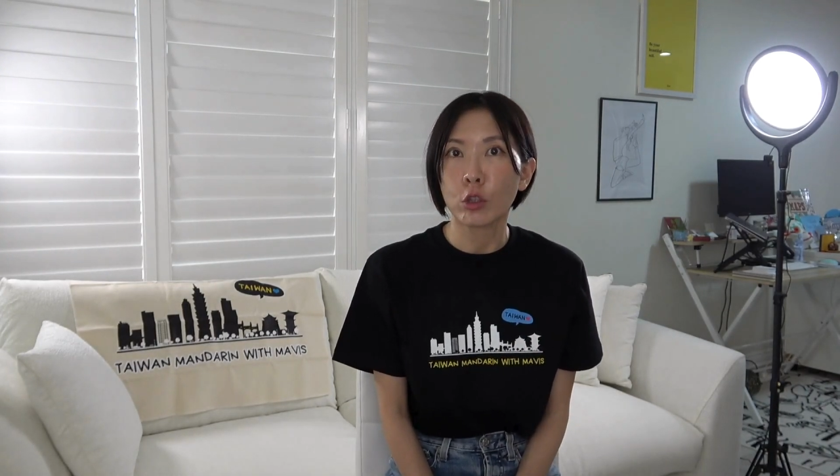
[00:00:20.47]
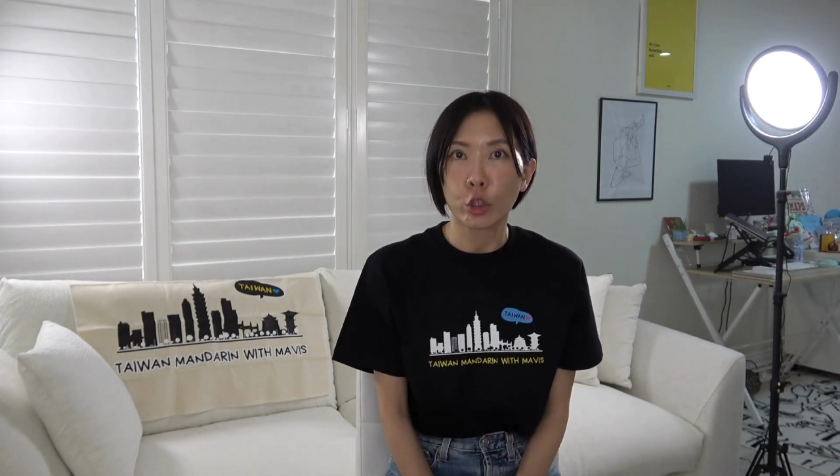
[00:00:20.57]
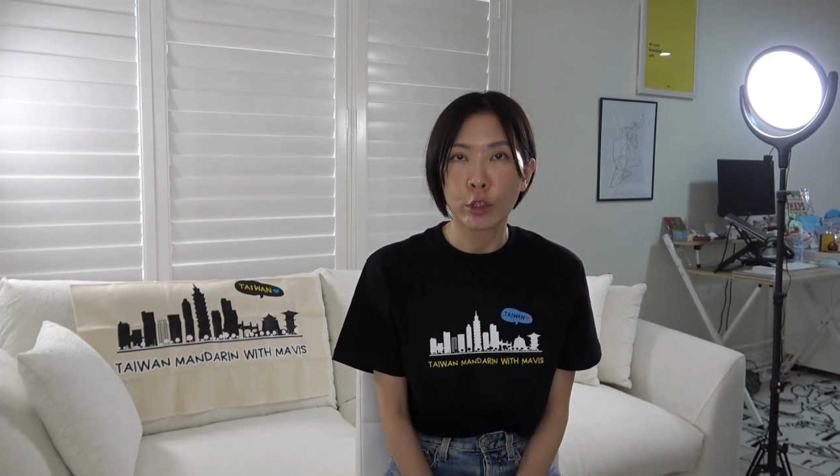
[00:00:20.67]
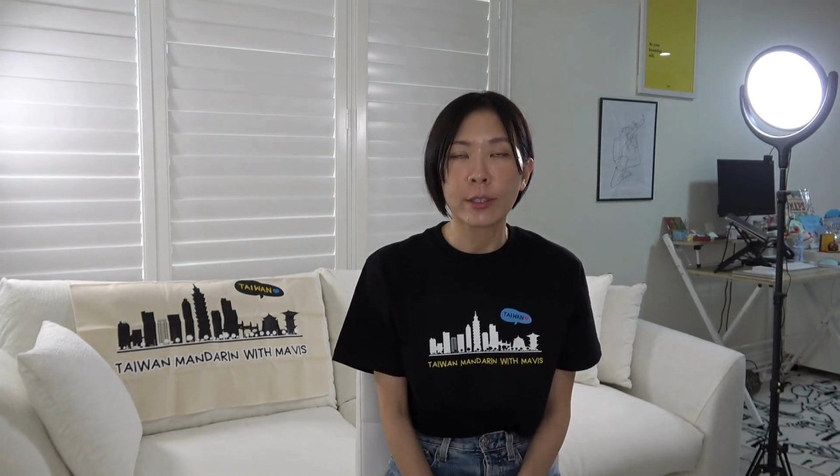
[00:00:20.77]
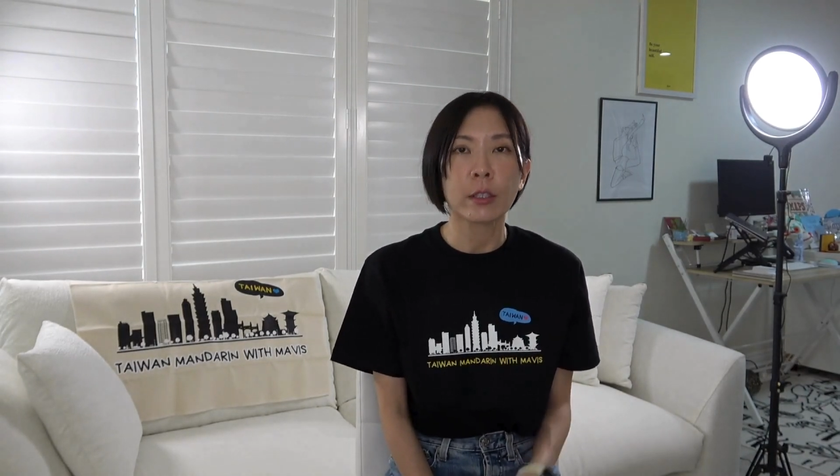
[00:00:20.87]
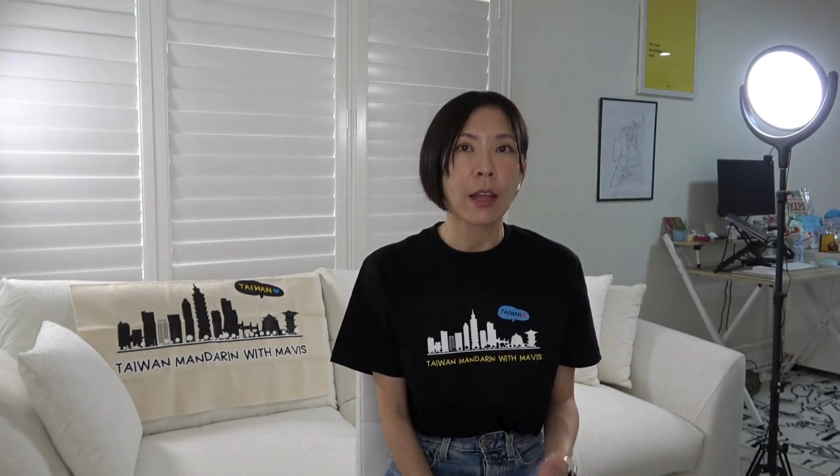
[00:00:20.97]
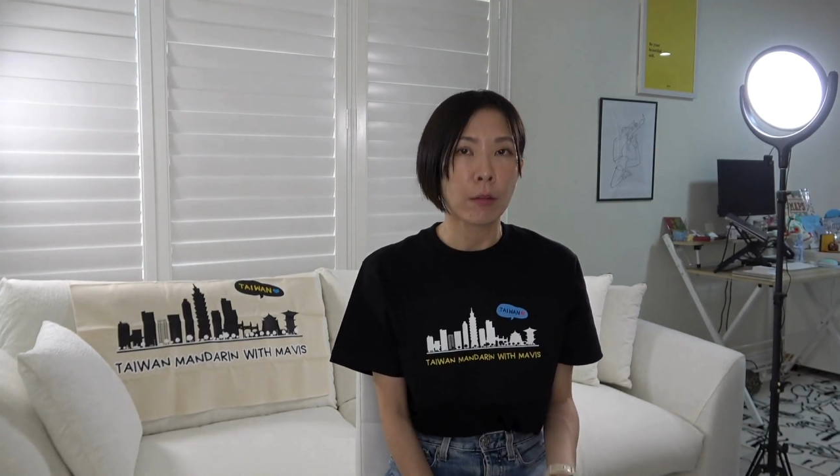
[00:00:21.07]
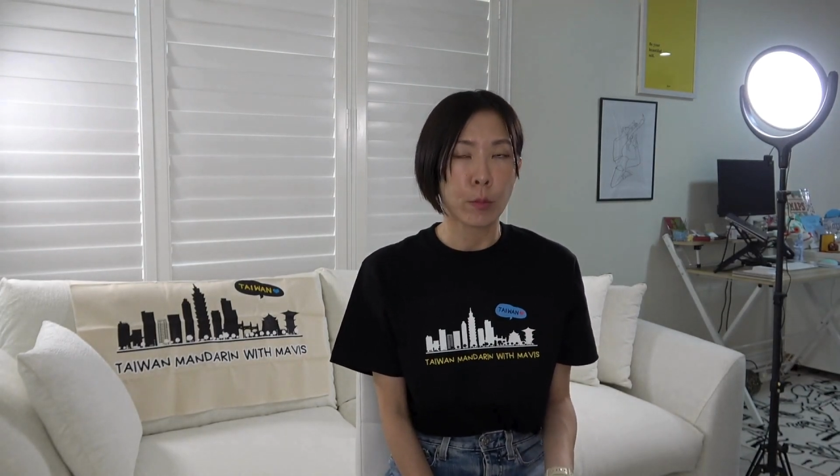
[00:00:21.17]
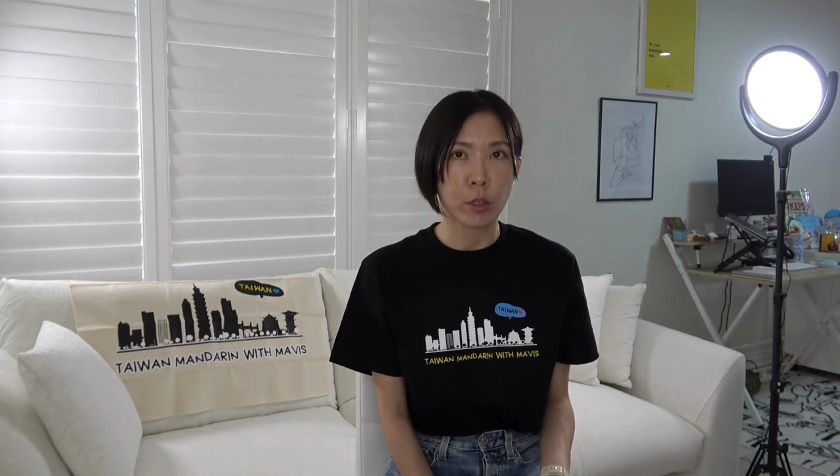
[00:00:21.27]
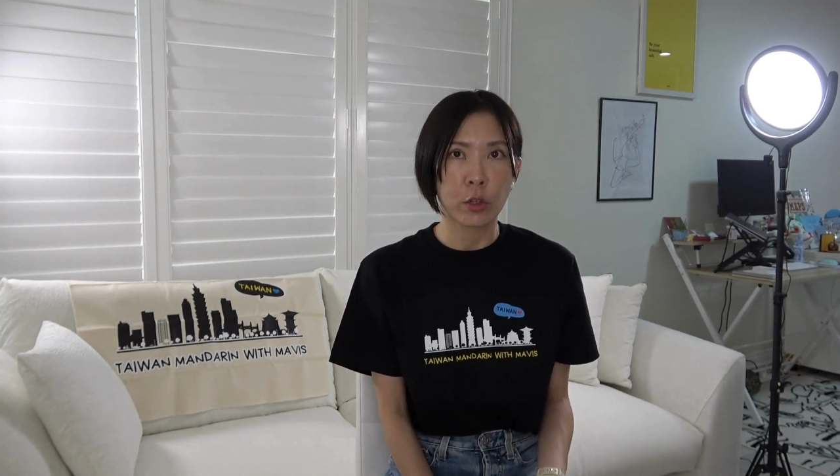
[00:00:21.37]
learns in the
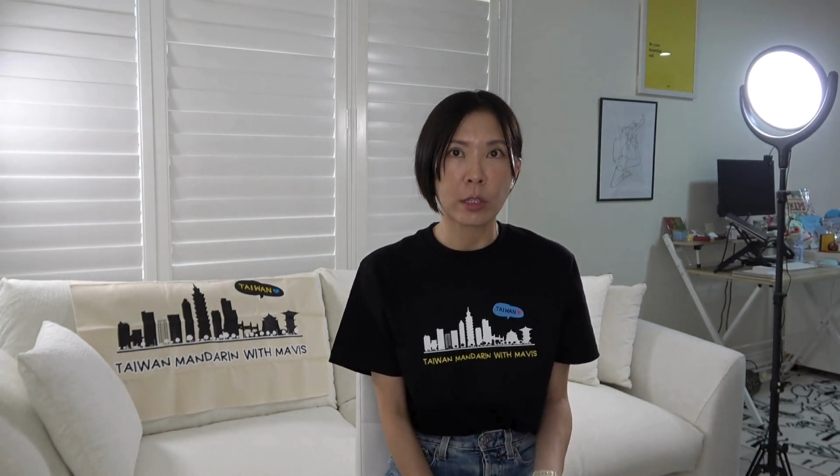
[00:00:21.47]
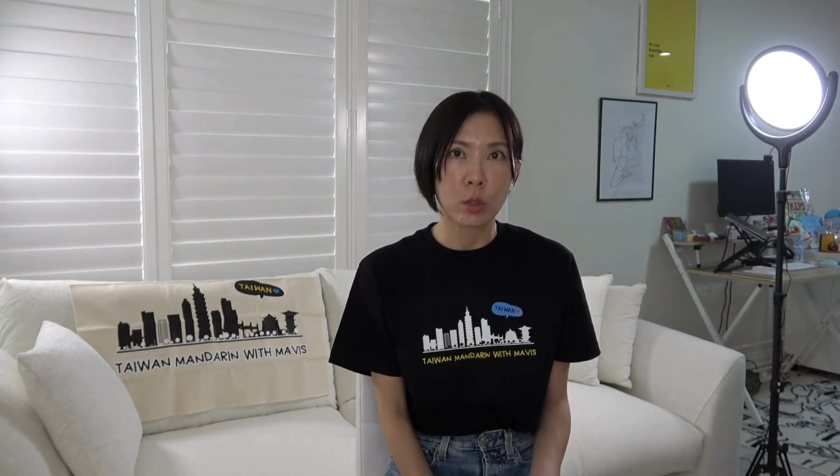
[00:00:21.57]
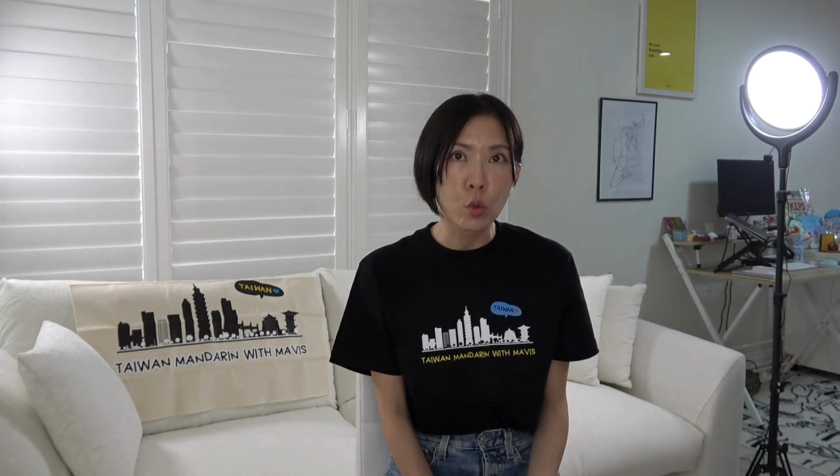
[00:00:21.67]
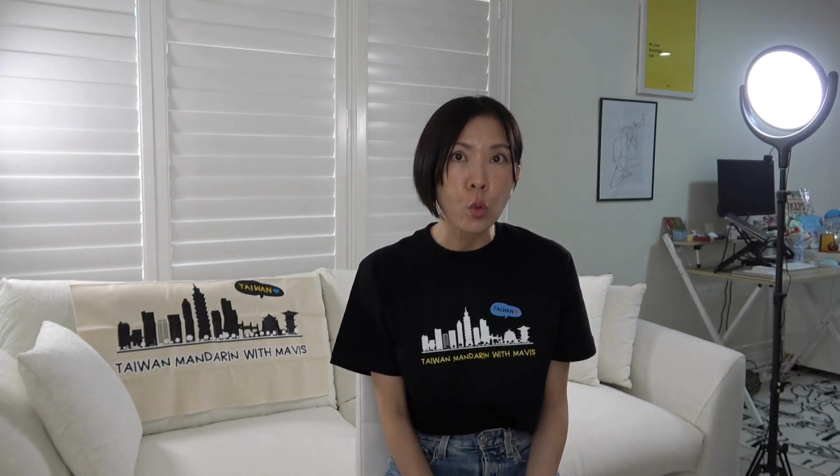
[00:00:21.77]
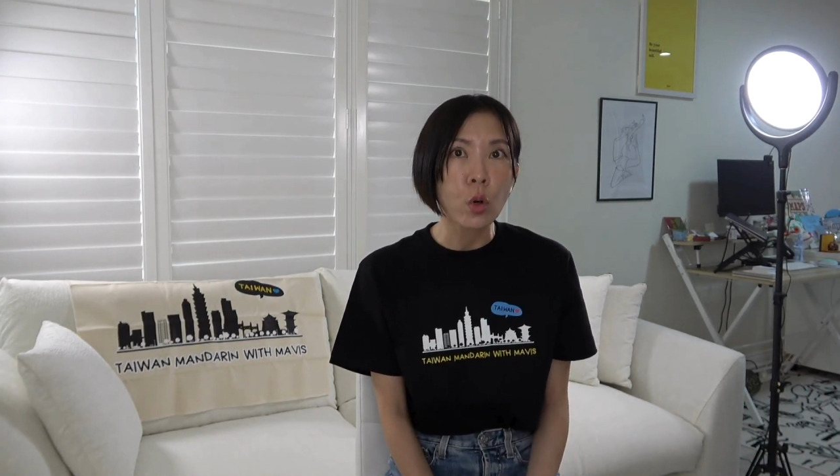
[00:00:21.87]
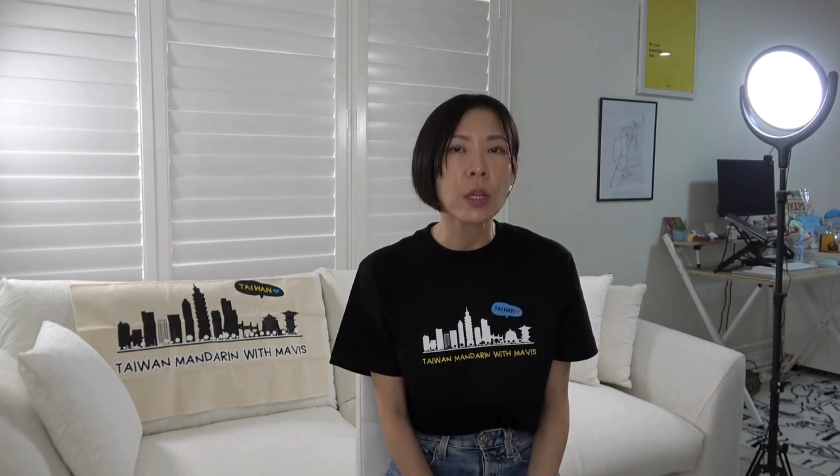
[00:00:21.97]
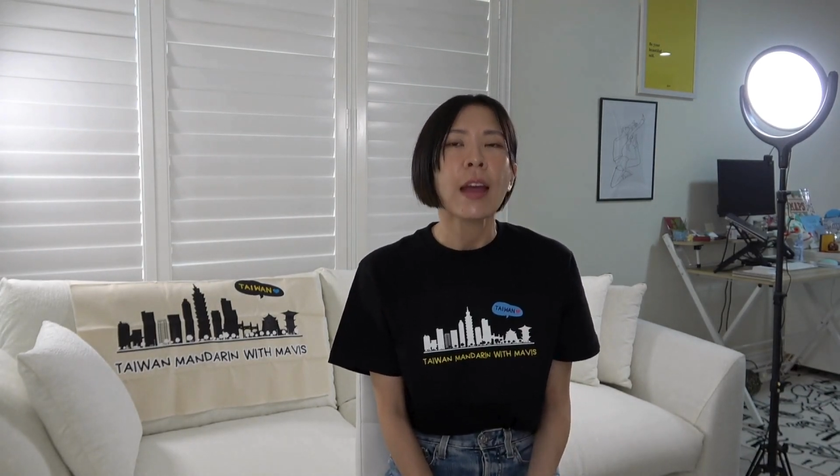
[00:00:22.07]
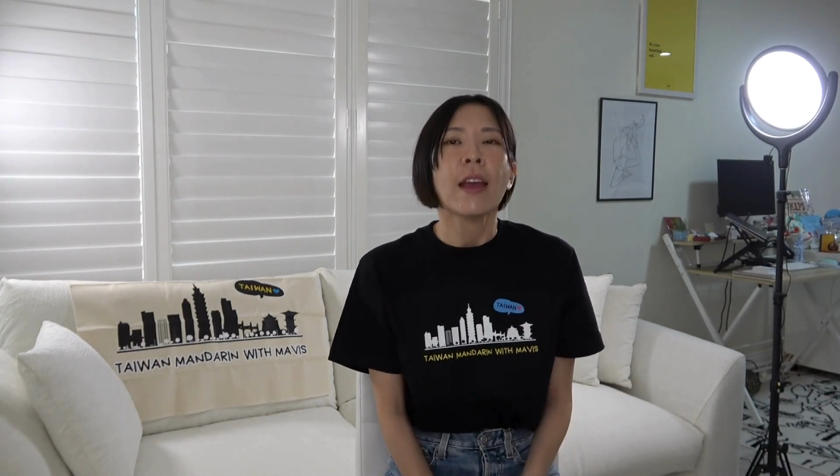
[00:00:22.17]
elementary school.